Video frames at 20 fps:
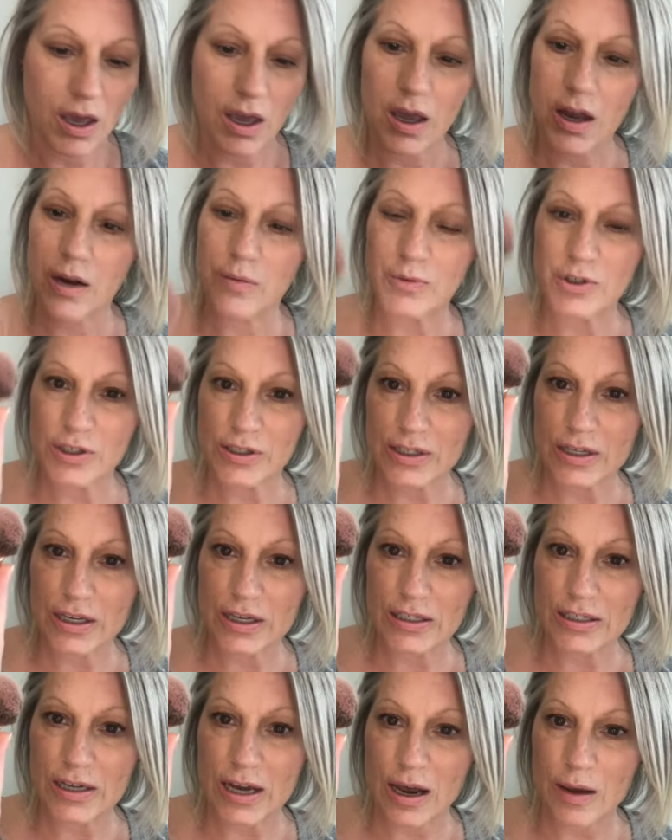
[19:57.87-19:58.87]
And I'm just
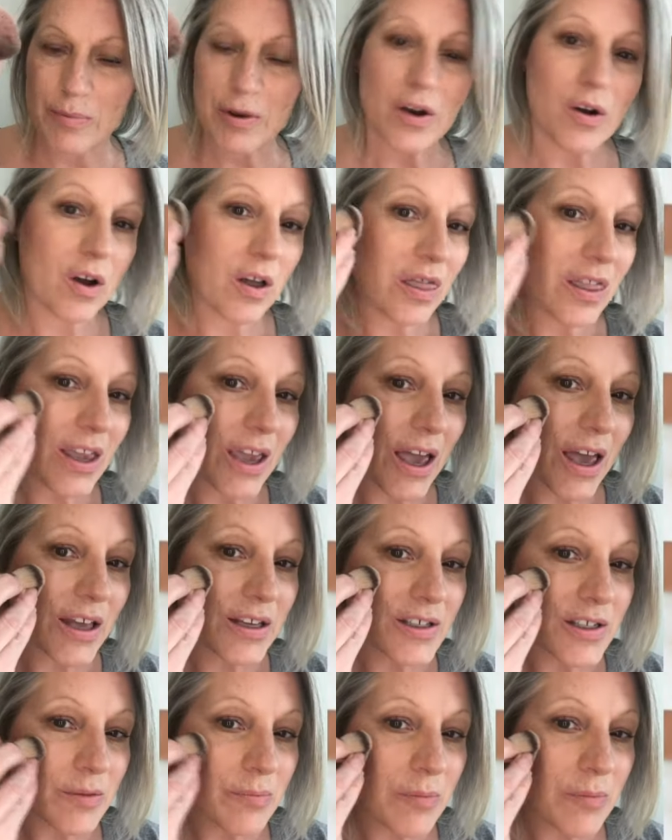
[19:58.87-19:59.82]
gonna dab it on the end of my